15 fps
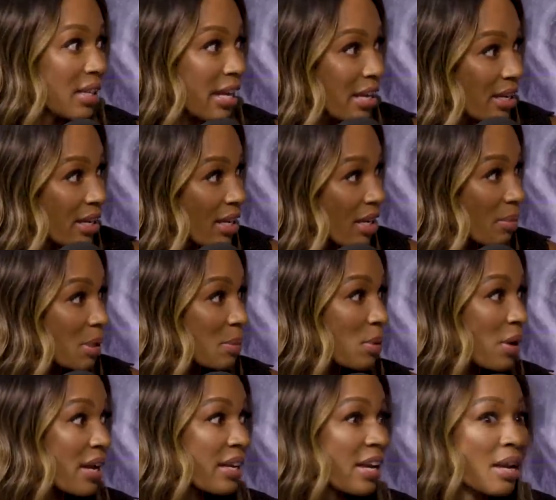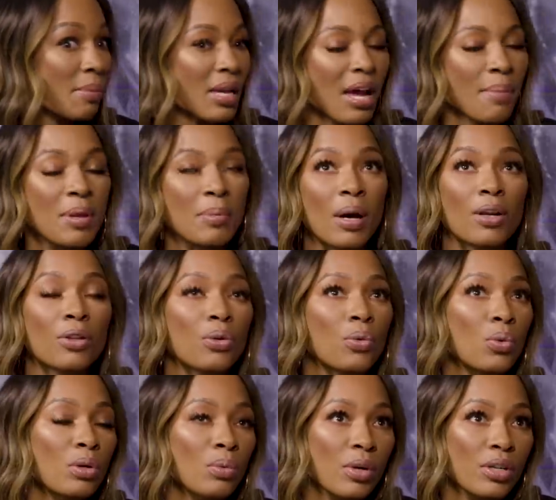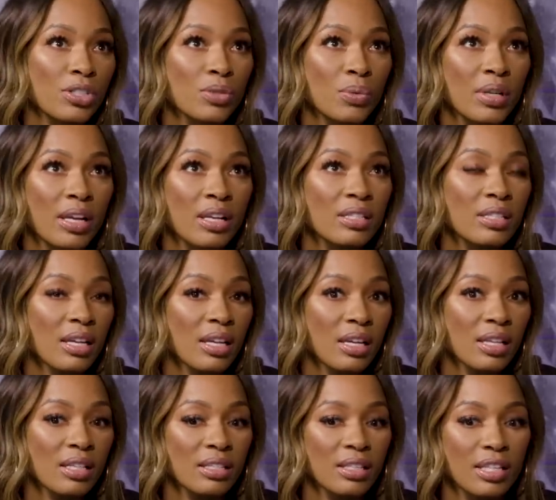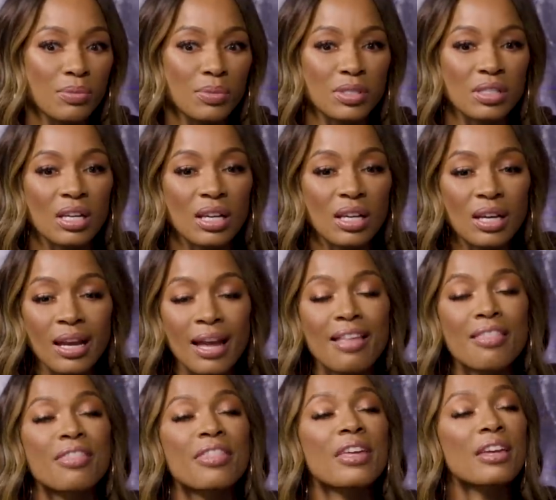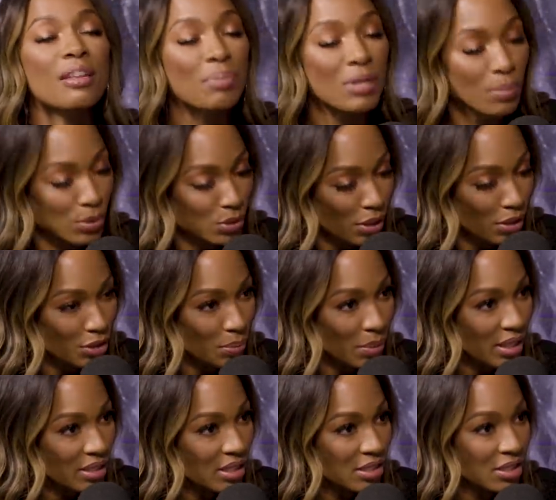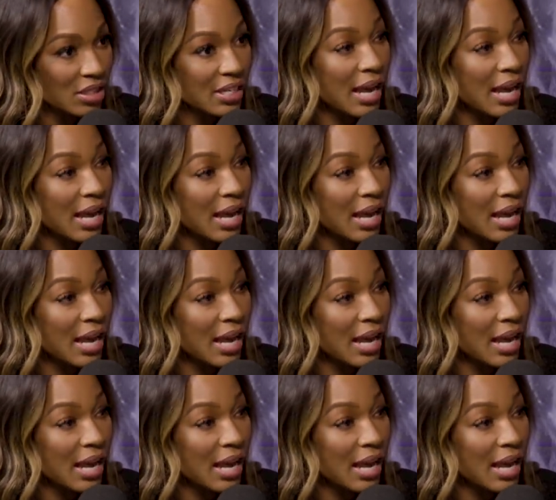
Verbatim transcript: Like people had came people out of the woodwork just went at his head, and he was, and then people started to pay attention.